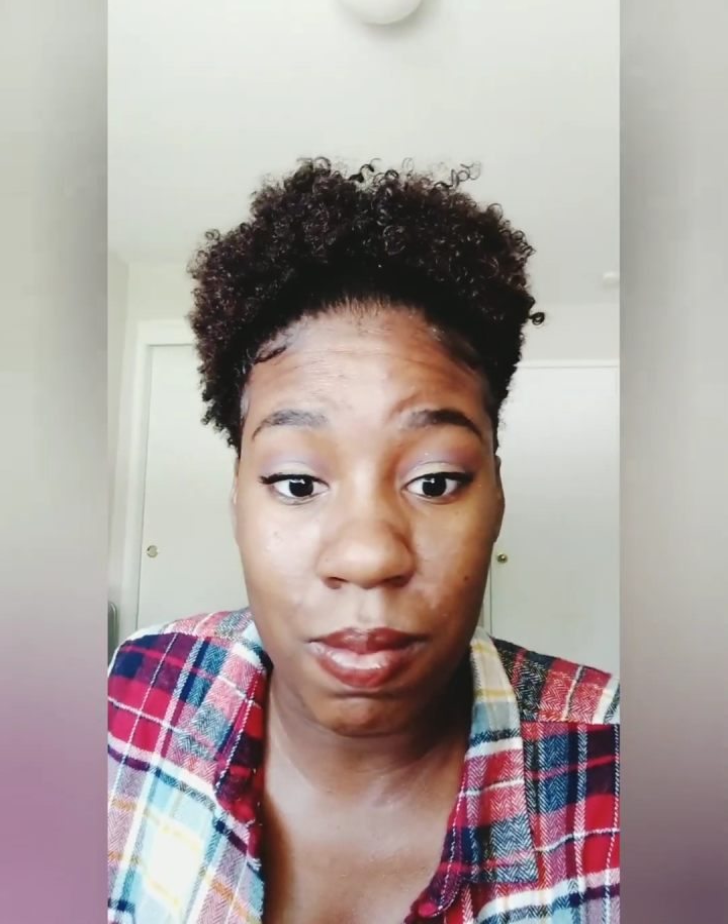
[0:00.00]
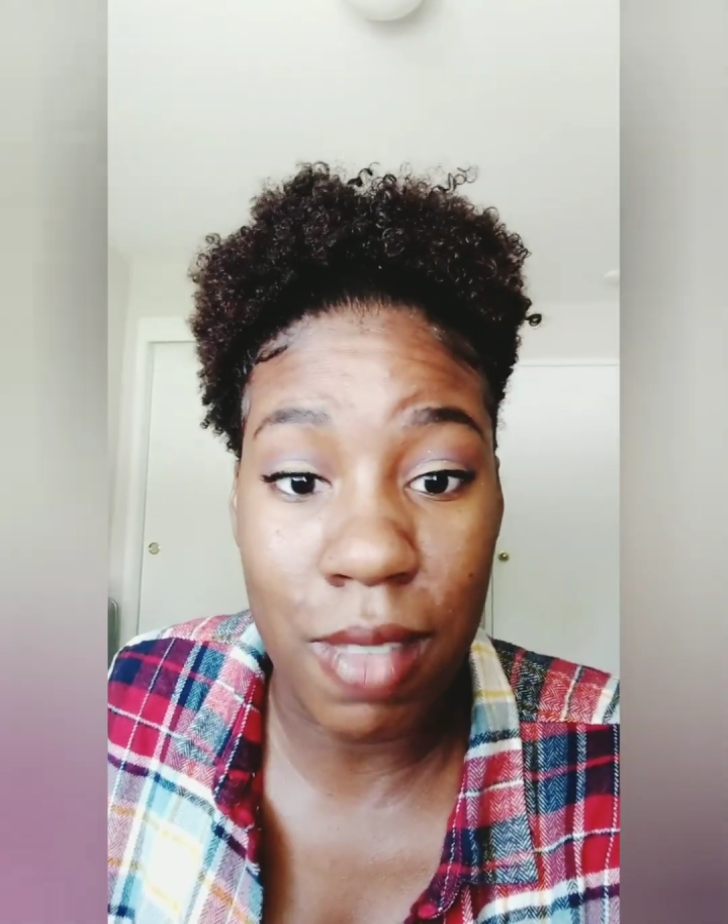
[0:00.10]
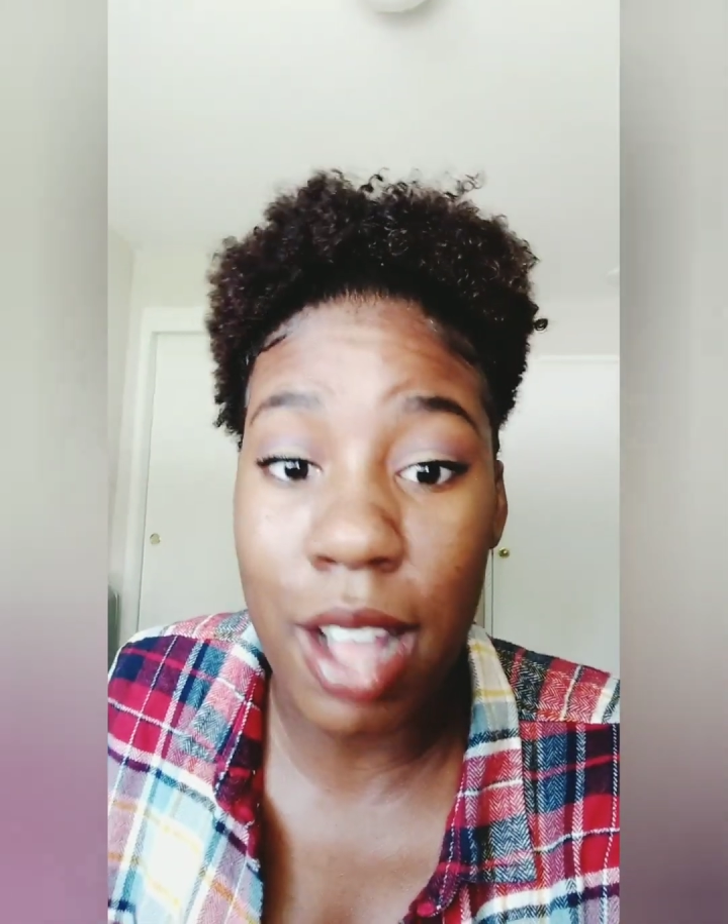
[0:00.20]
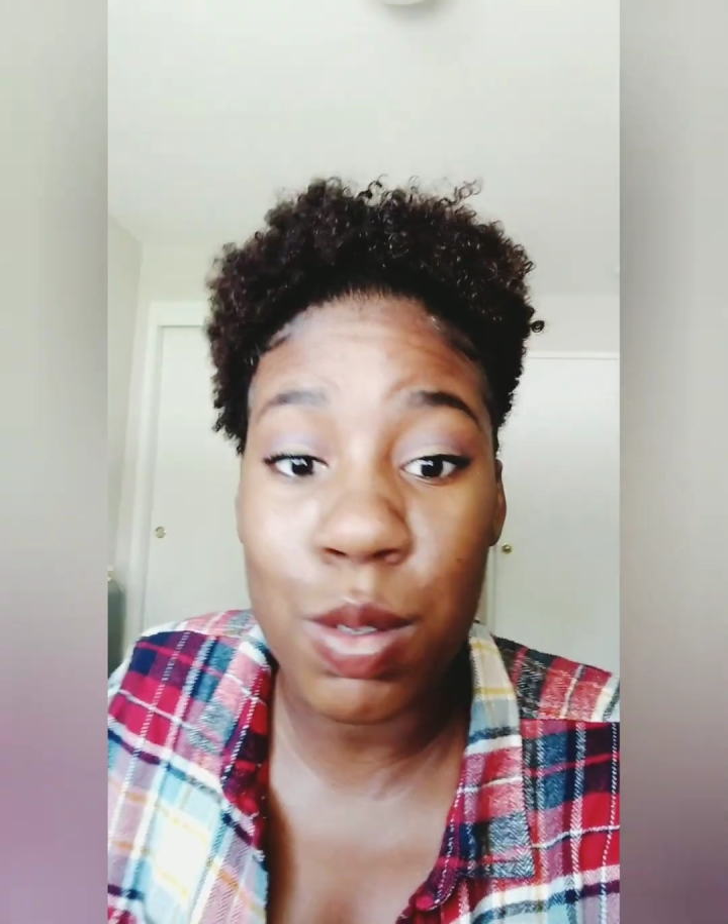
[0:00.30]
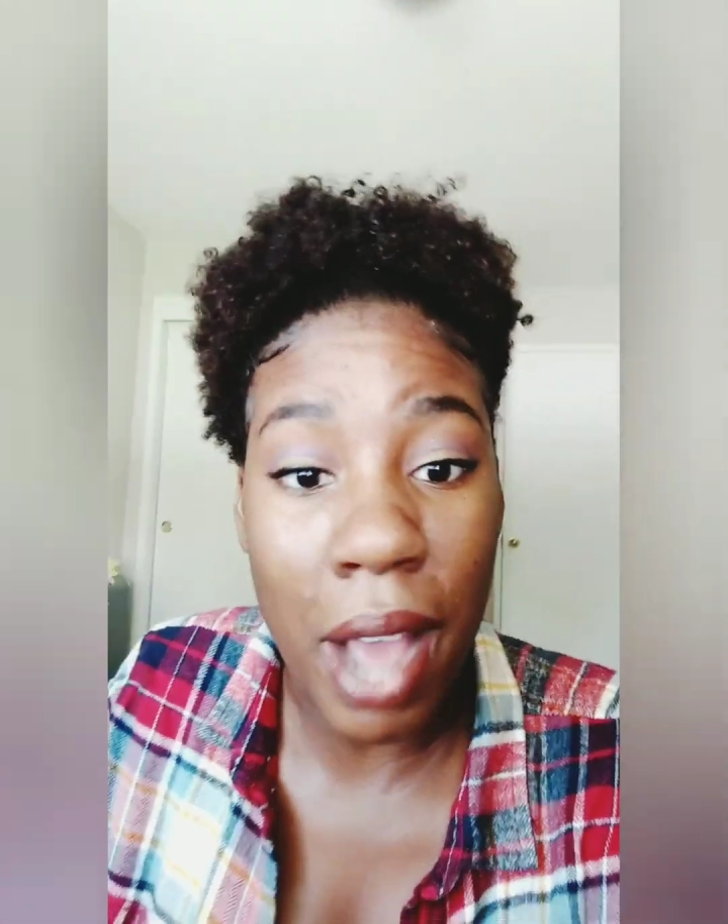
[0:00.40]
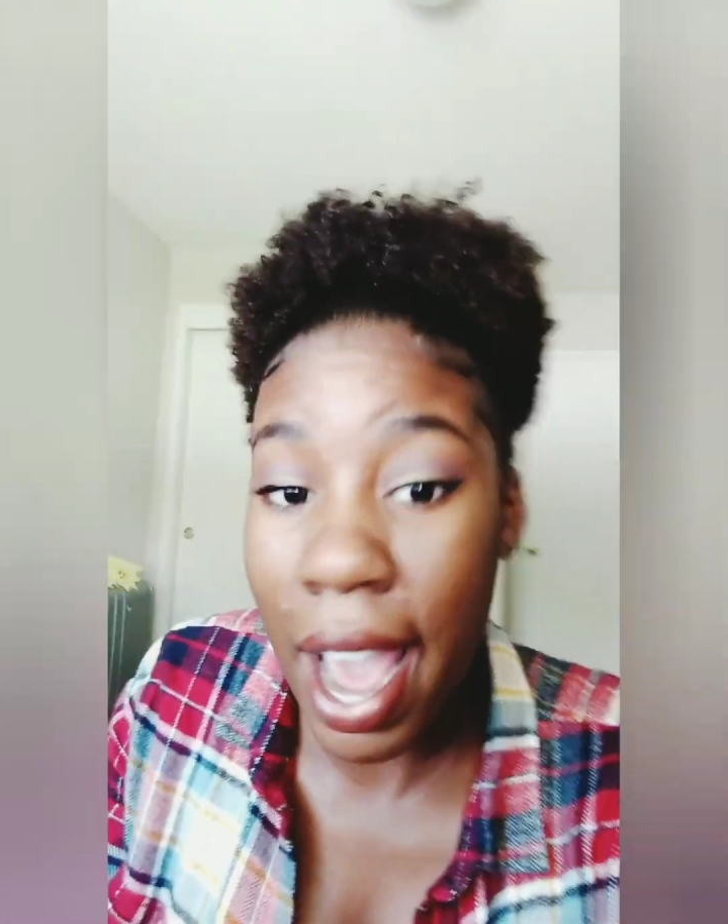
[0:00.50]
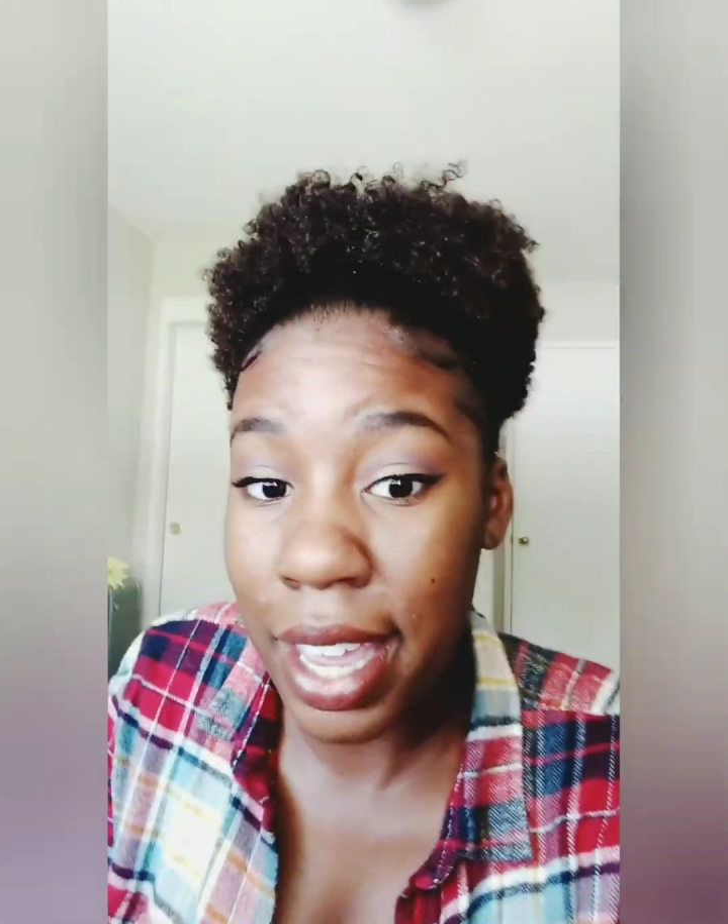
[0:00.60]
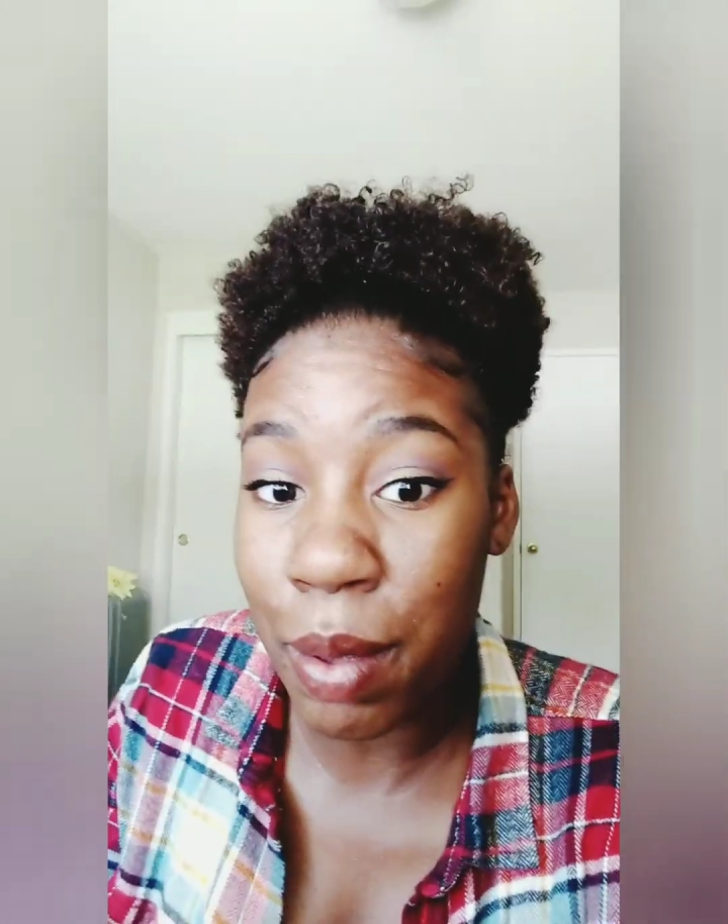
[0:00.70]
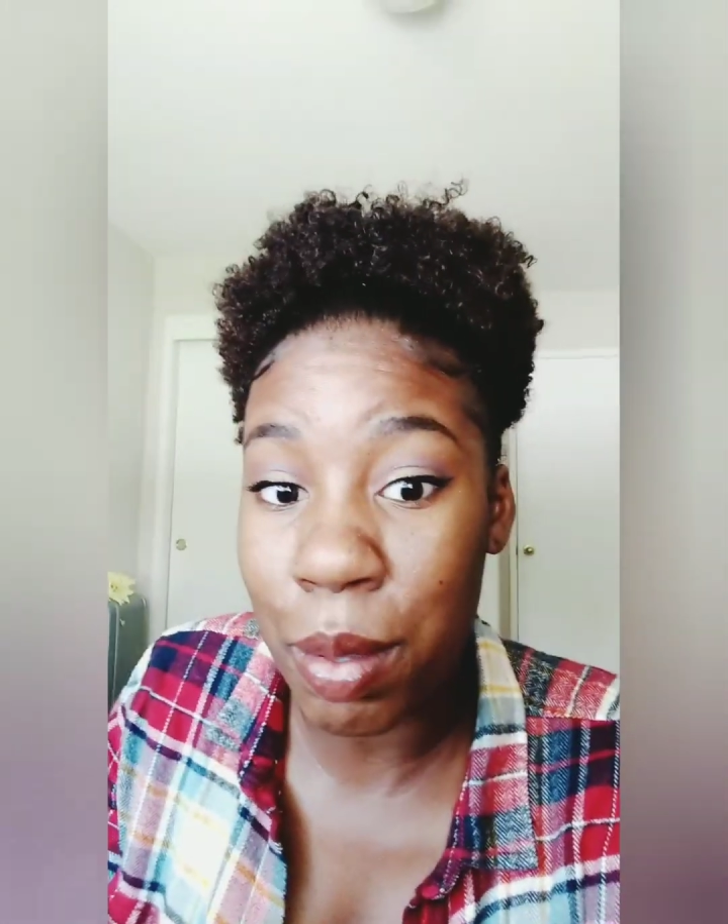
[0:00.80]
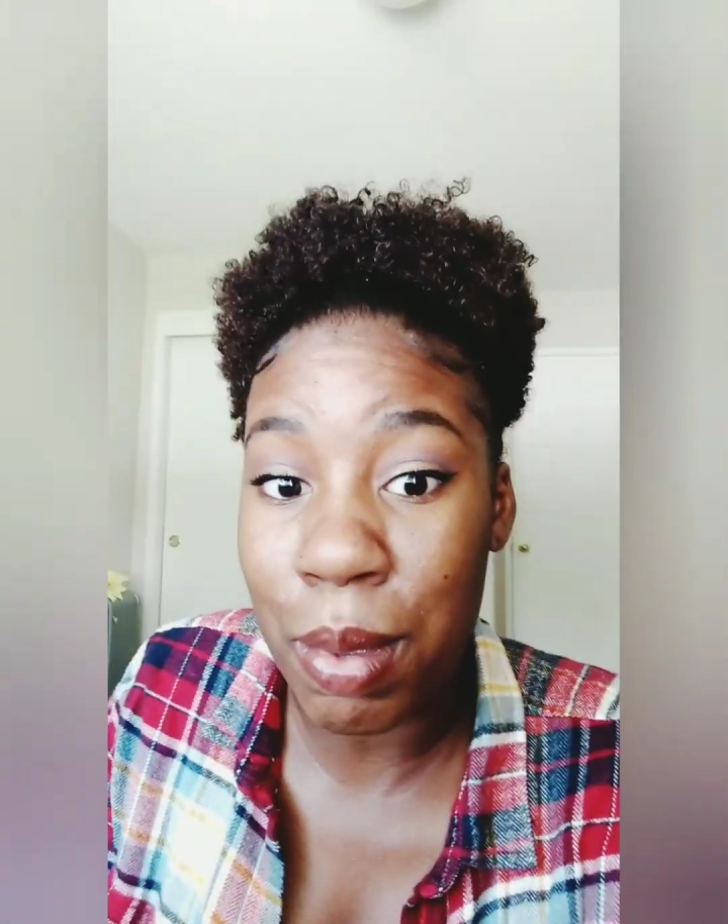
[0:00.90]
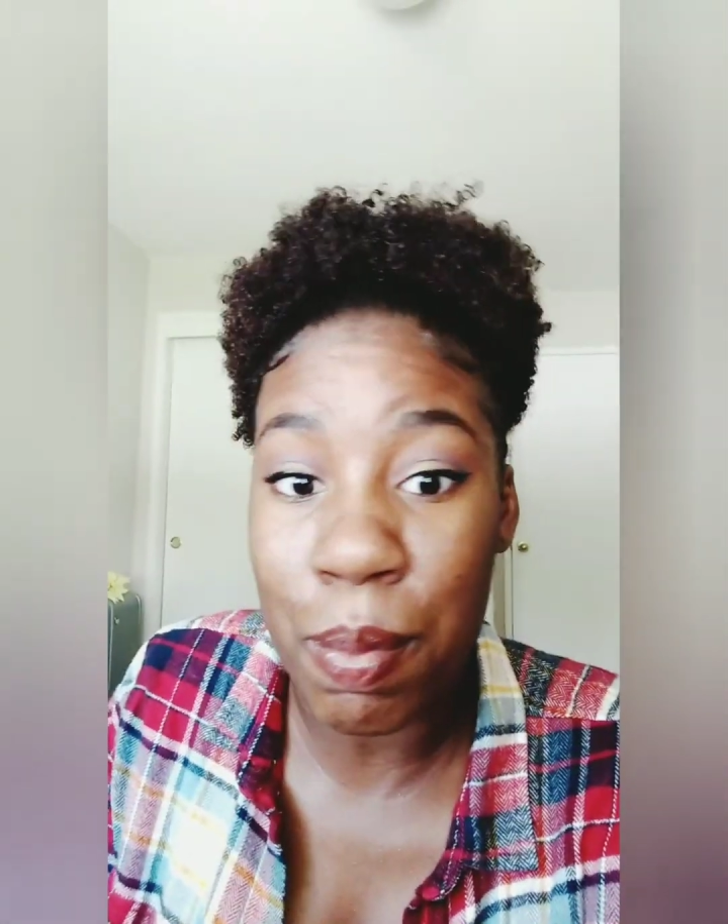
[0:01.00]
that's why I get with